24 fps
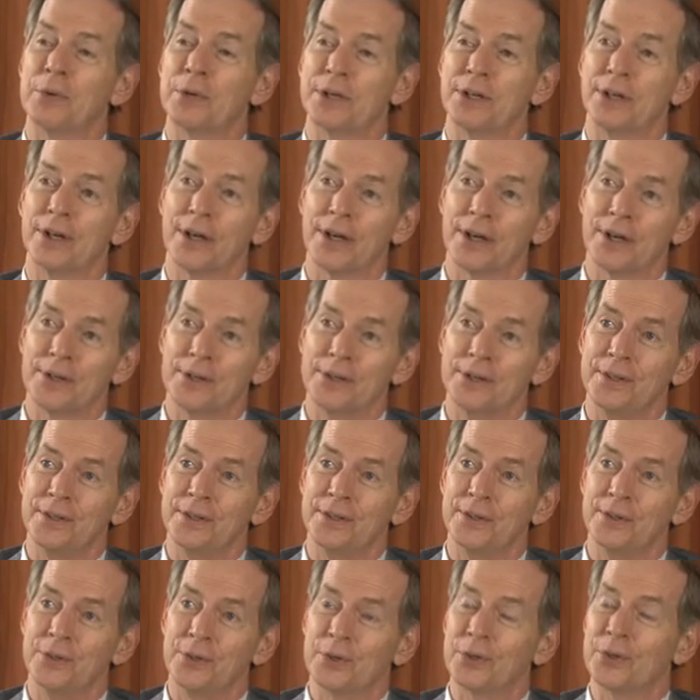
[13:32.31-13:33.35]
regarded
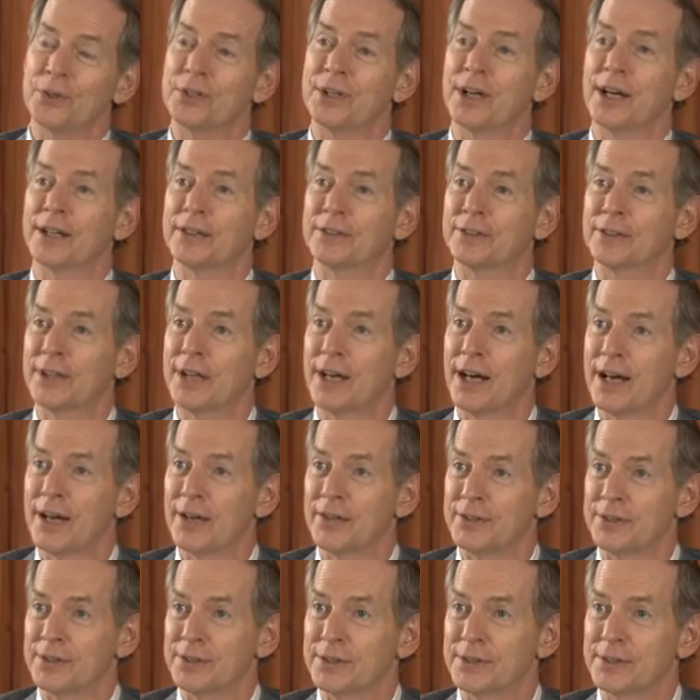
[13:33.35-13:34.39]

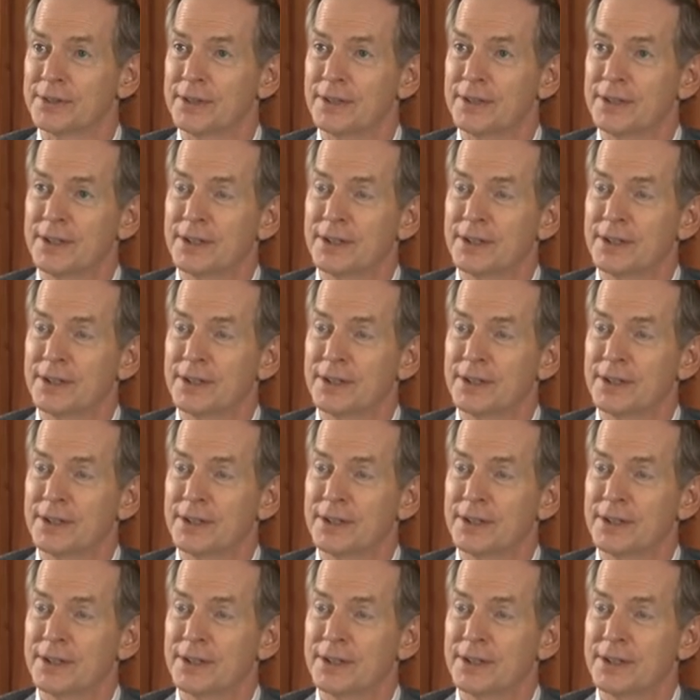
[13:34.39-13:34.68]
neurotoxicologist,